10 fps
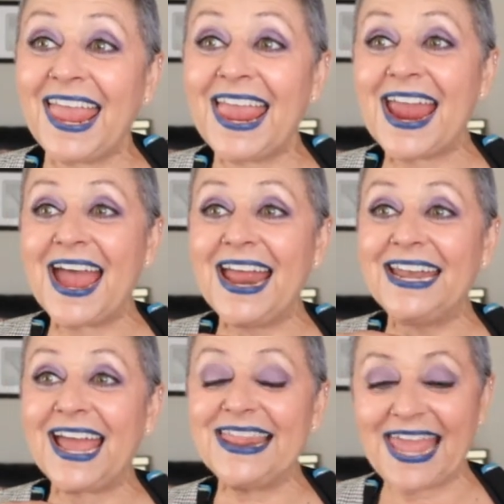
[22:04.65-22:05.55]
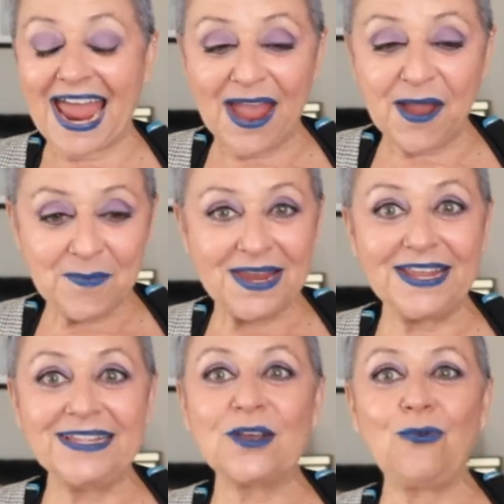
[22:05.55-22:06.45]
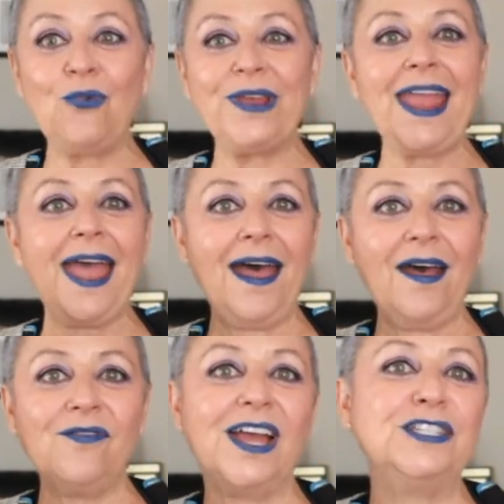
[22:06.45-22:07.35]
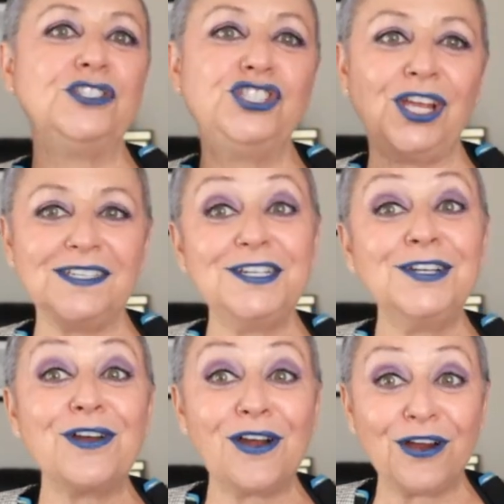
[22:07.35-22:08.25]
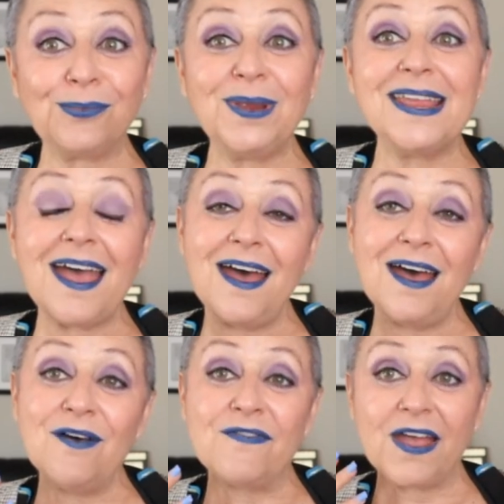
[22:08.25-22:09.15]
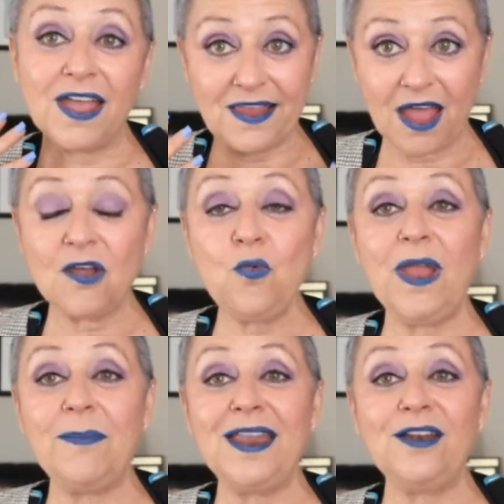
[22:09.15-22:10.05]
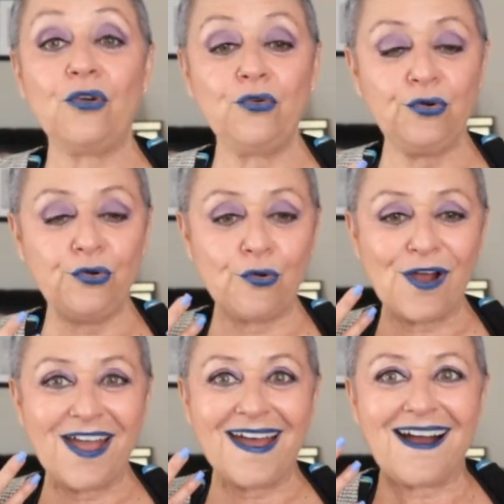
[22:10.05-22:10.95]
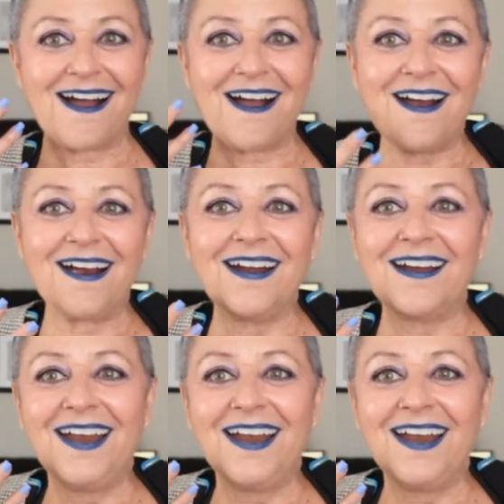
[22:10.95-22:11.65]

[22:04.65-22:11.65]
And that means we have just an army of young women who are,